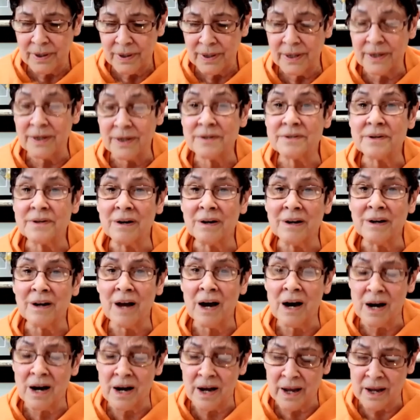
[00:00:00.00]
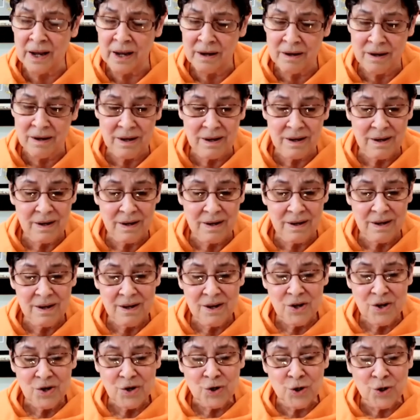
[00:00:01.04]
It is a lie.
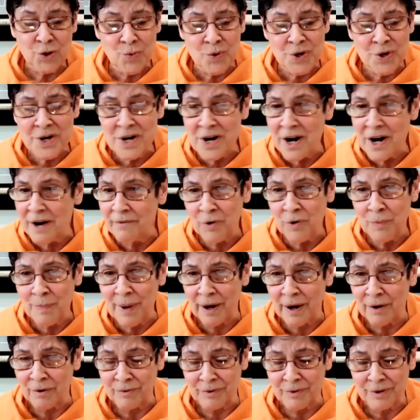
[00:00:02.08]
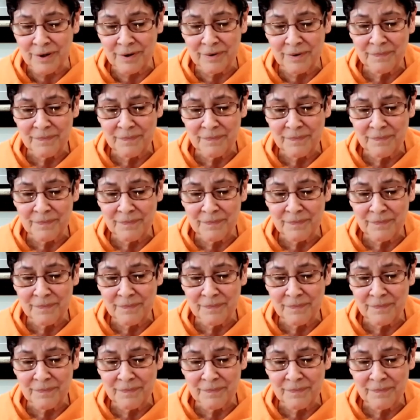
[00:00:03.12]
You were never bound.